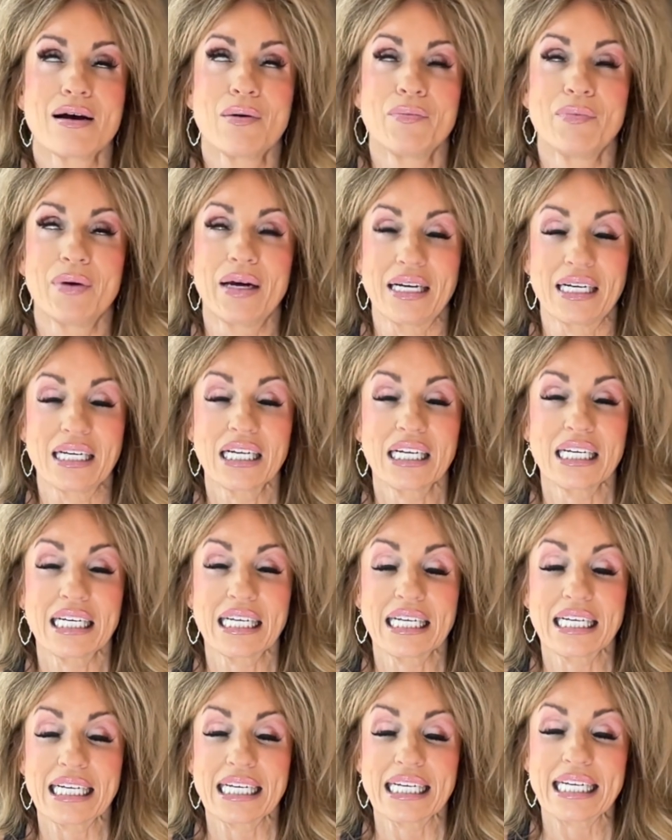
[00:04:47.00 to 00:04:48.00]
But
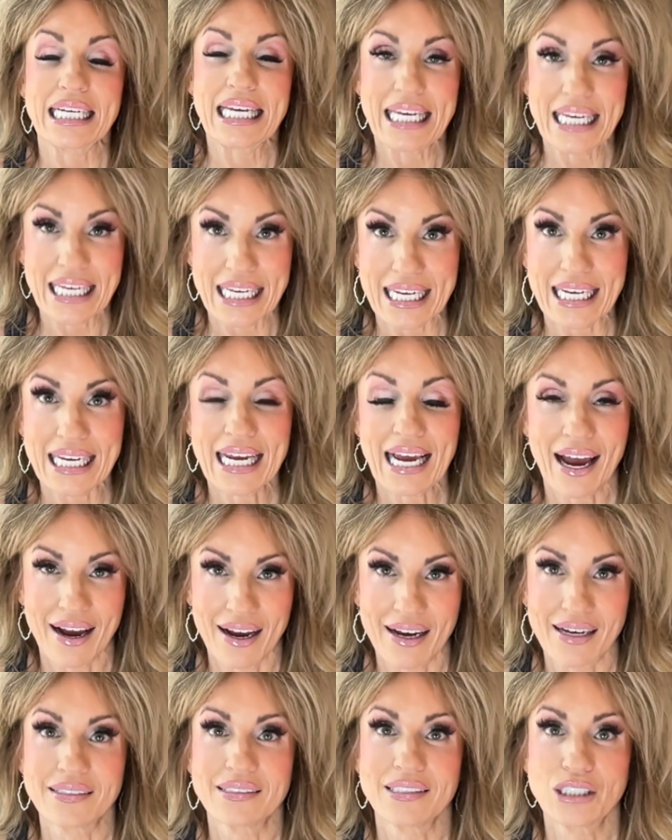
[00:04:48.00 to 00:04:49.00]
he
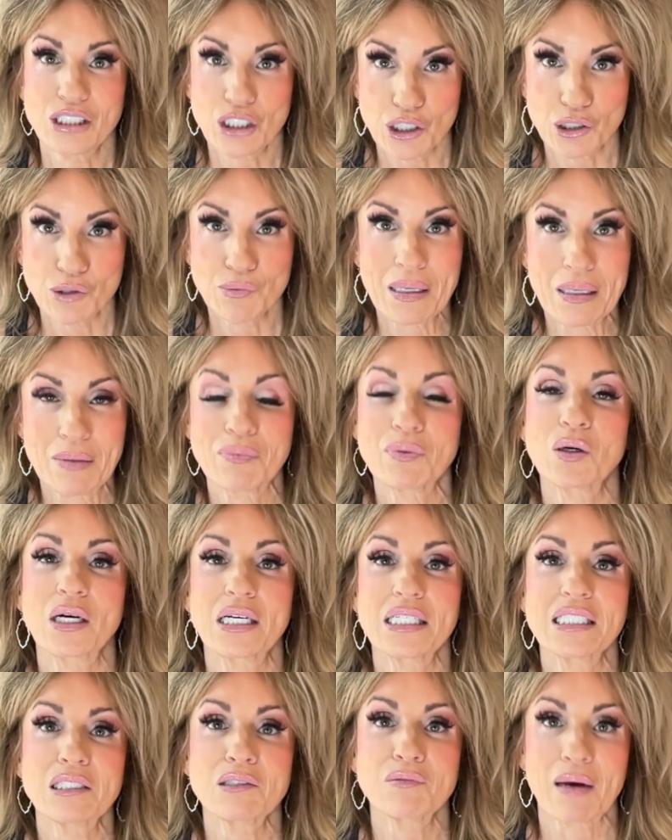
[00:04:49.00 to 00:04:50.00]
has two people
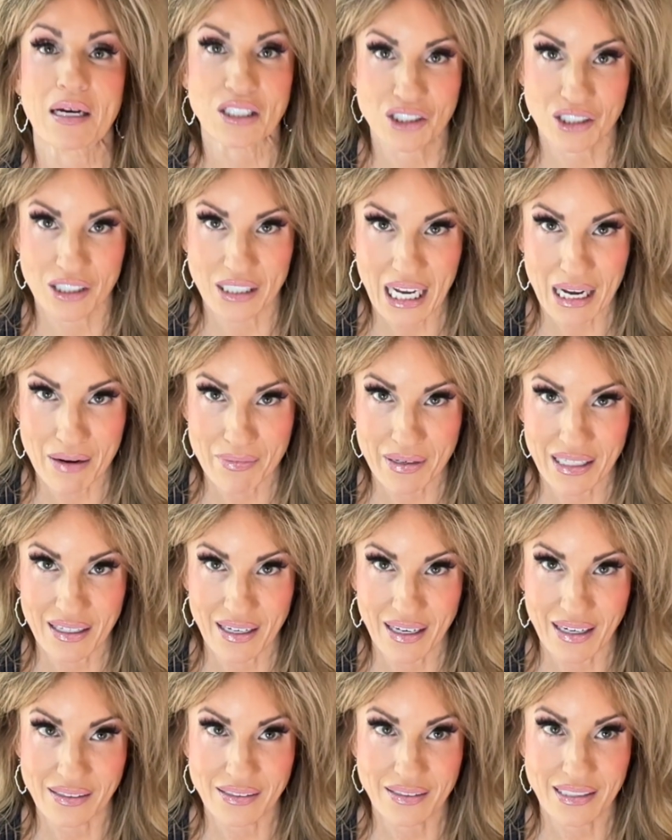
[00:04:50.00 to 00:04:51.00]
especially coming
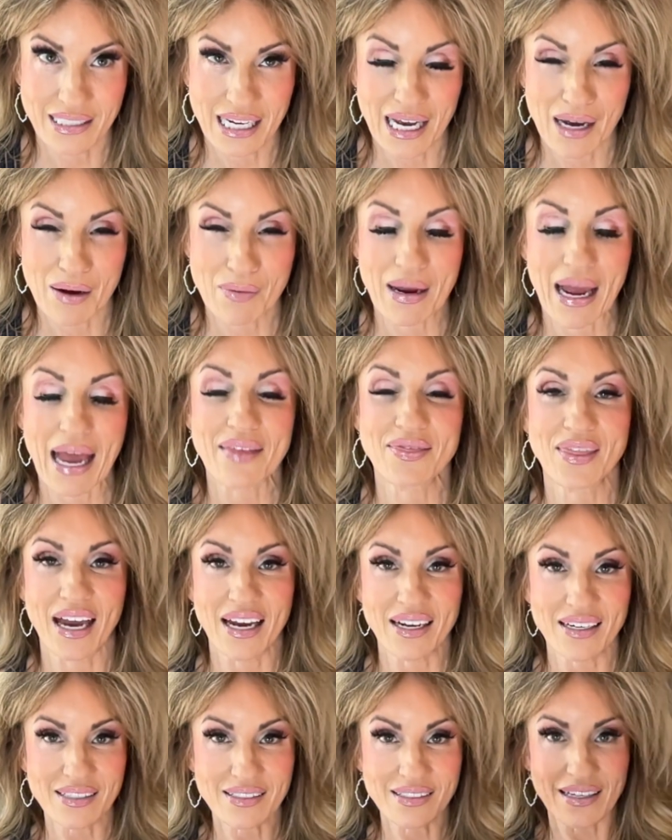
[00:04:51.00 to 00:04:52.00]
against him, and
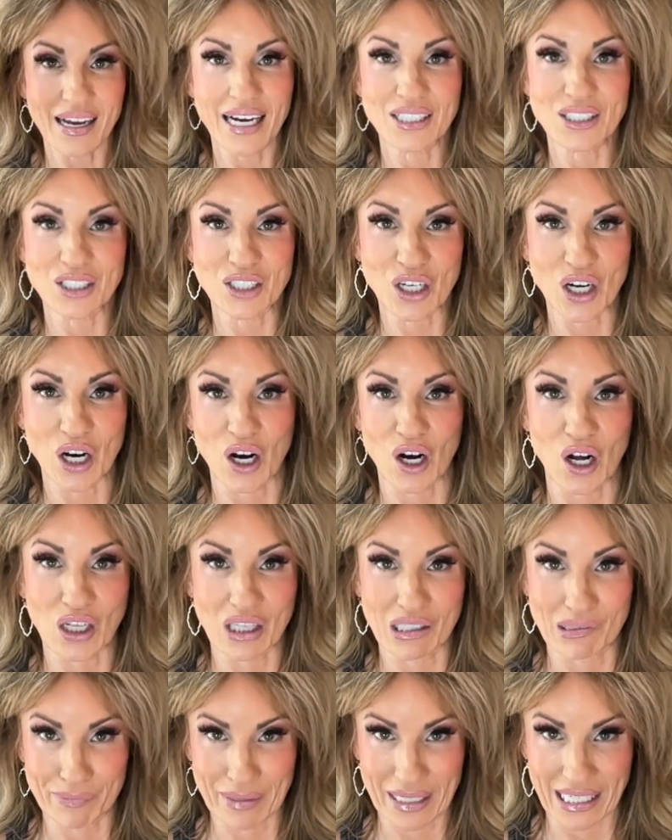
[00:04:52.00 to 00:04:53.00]
they decide to
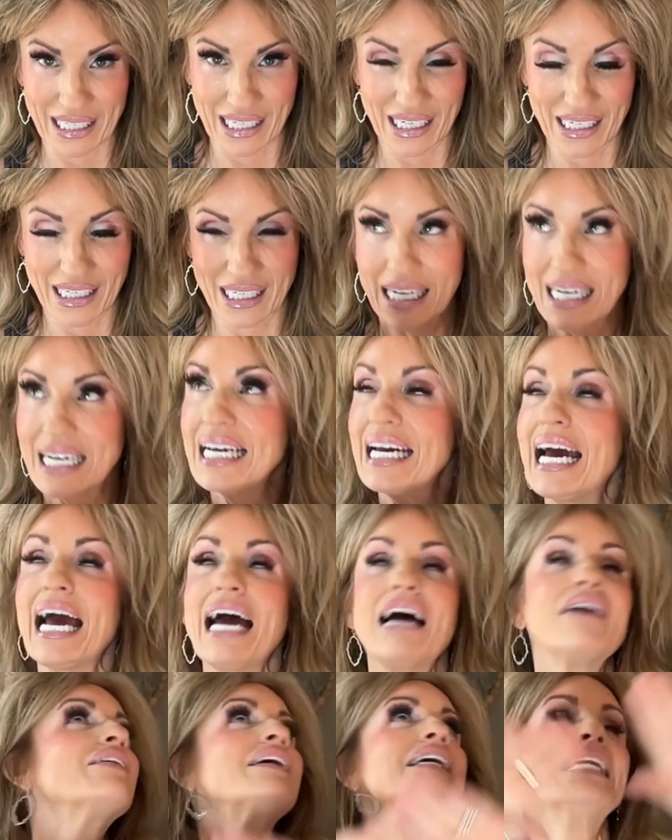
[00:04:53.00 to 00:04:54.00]
call a meeting.
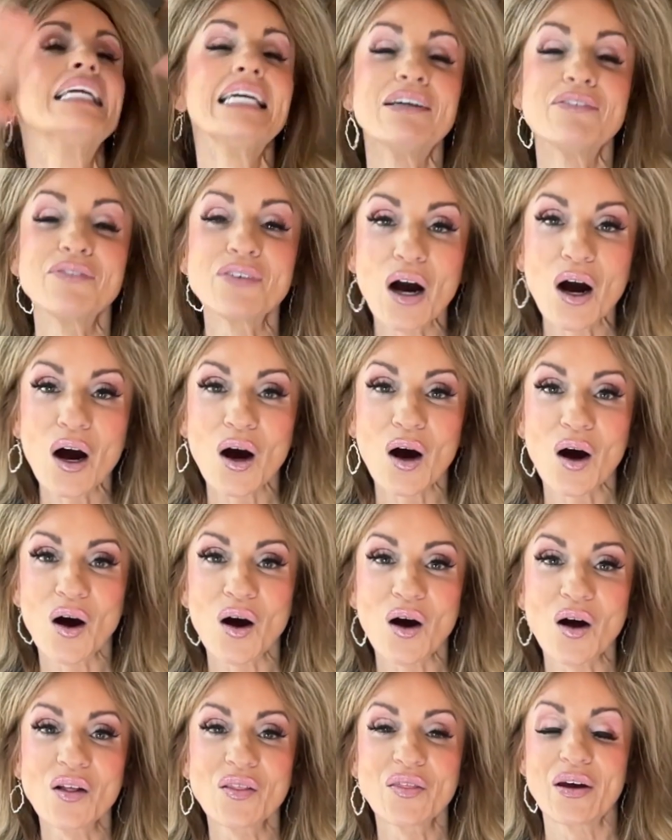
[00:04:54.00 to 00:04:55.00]
Have any of
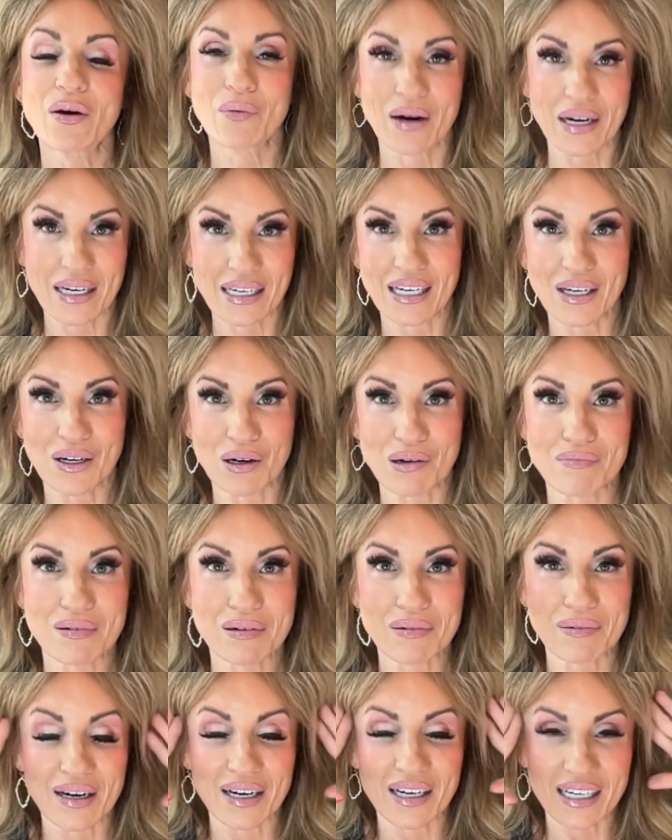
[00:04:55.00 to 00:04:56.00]
y'all that work in
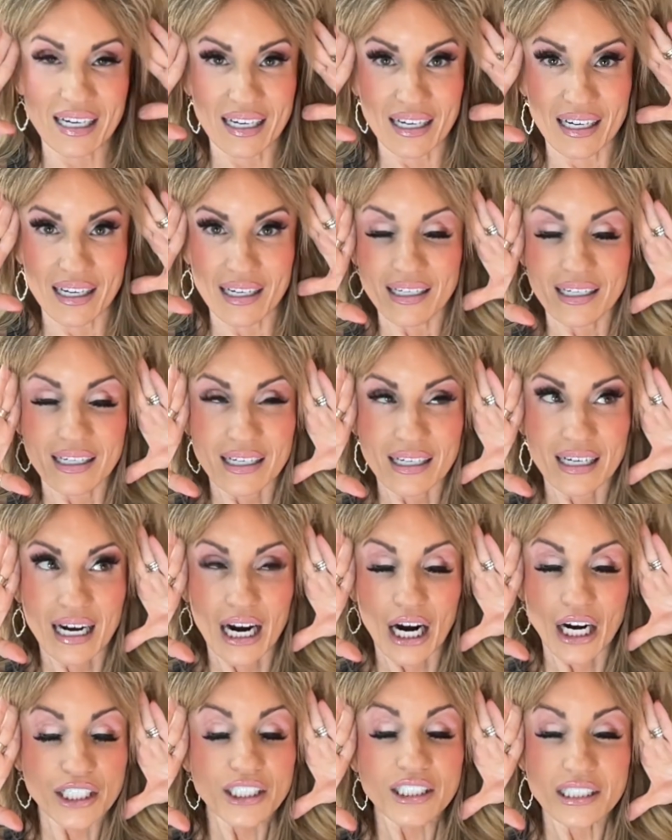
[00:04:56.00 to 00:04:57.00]
corporate America
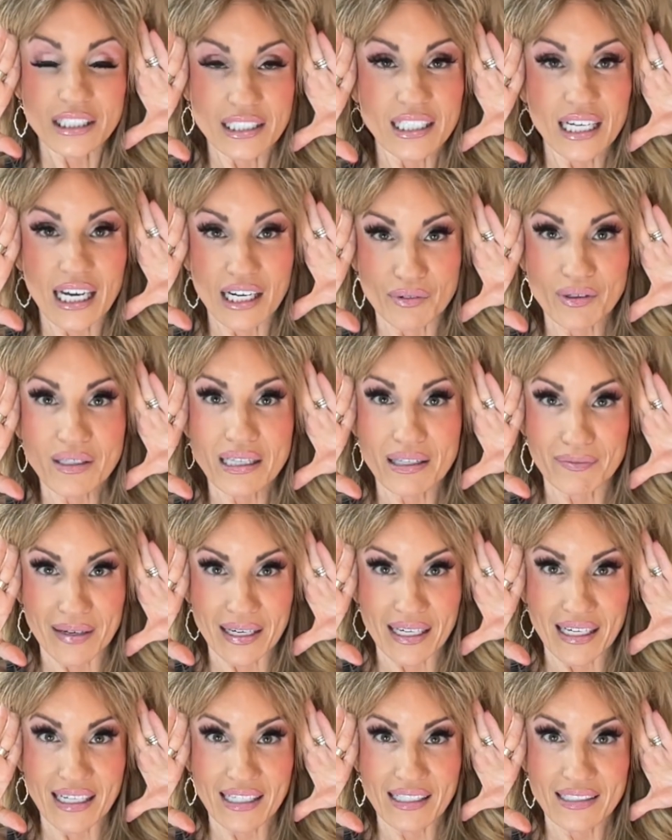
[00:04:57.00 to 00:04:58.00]
are you just done with the
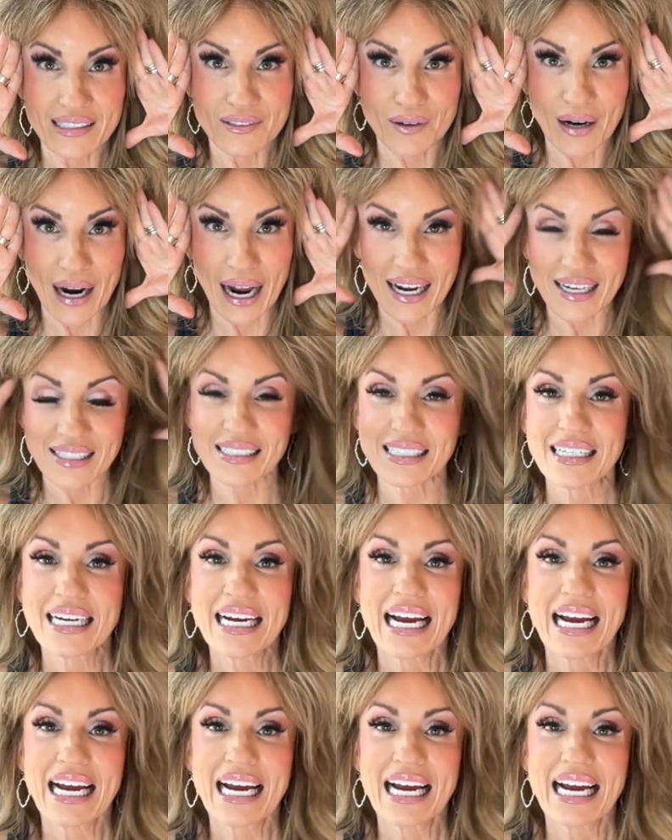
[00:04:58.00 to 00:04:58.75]
meetings, right?